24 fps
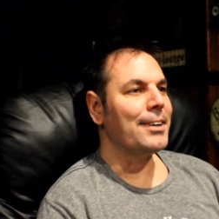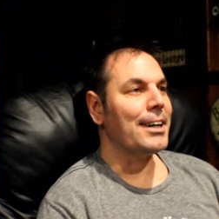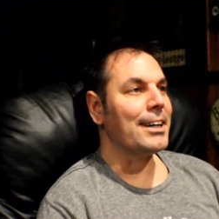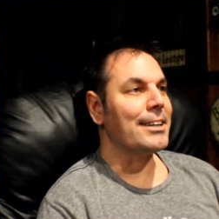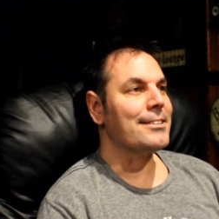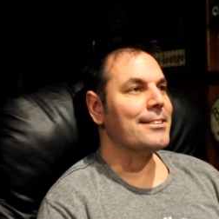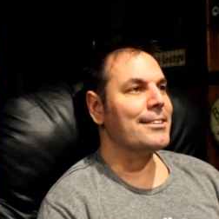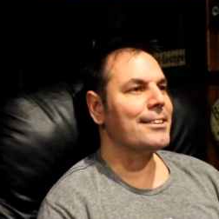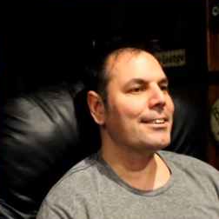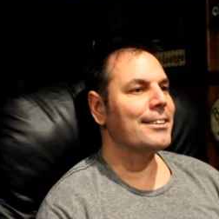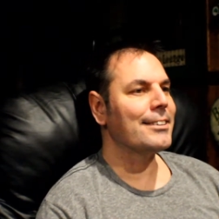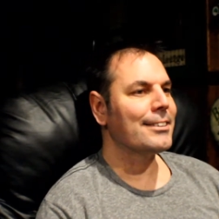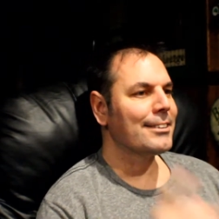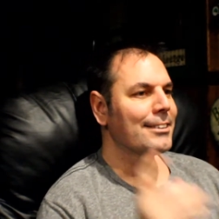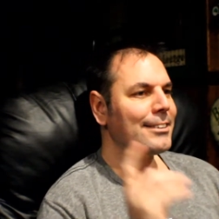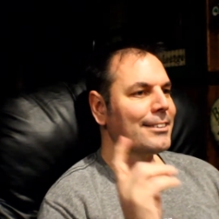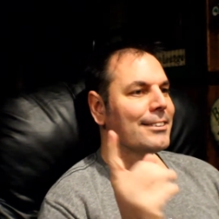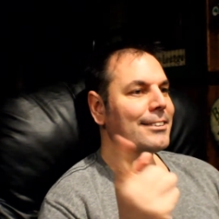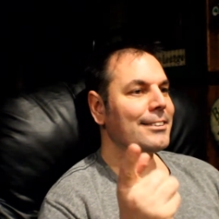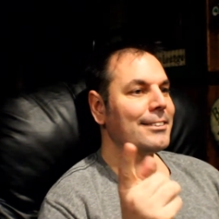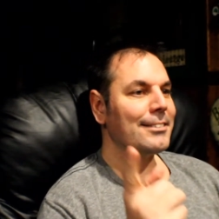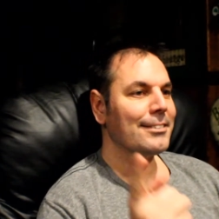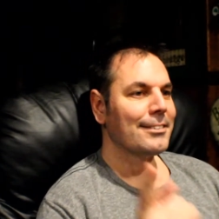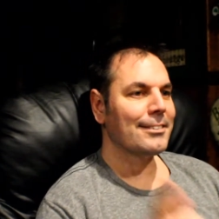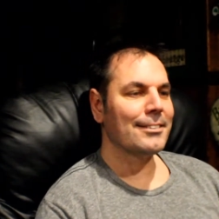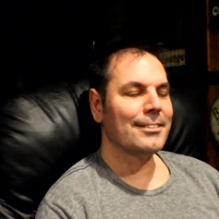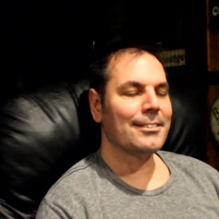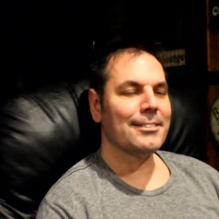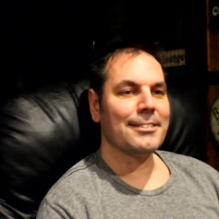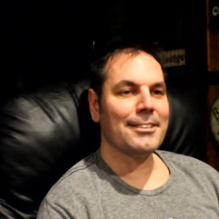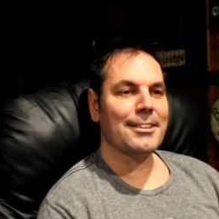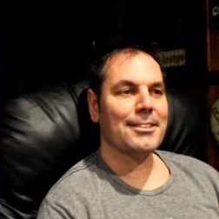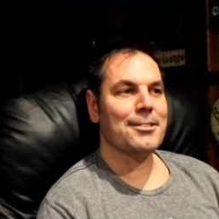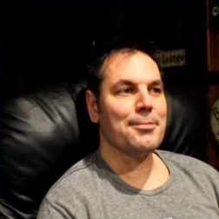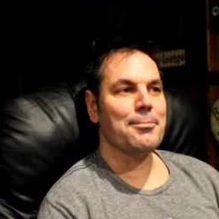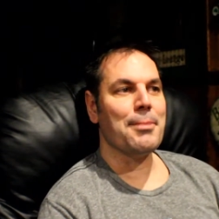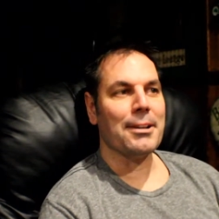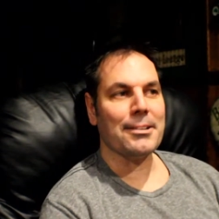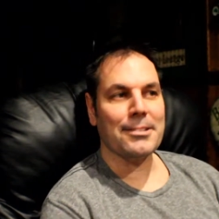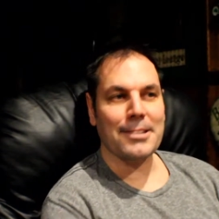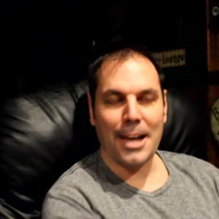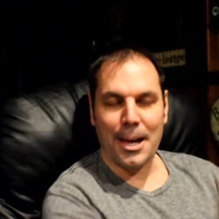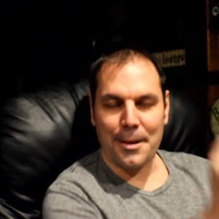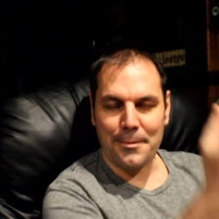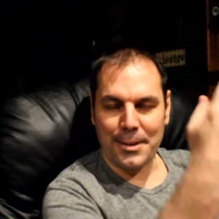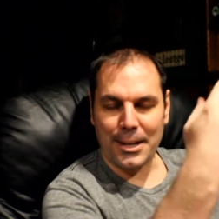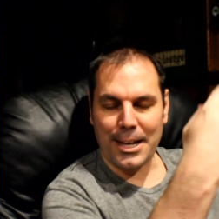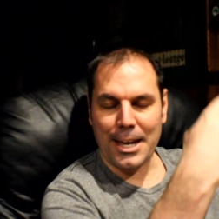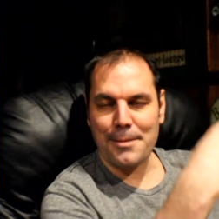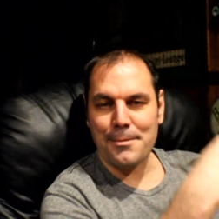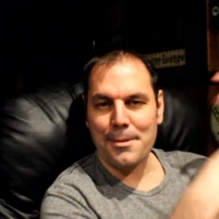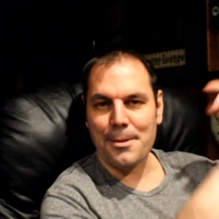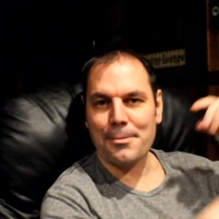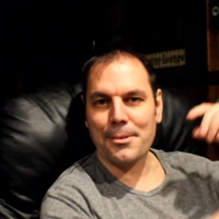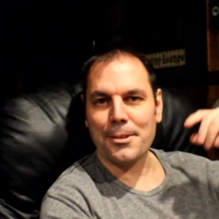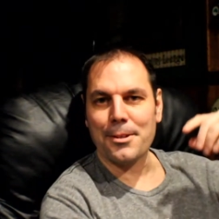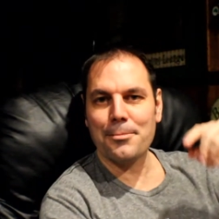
but it's about time they came up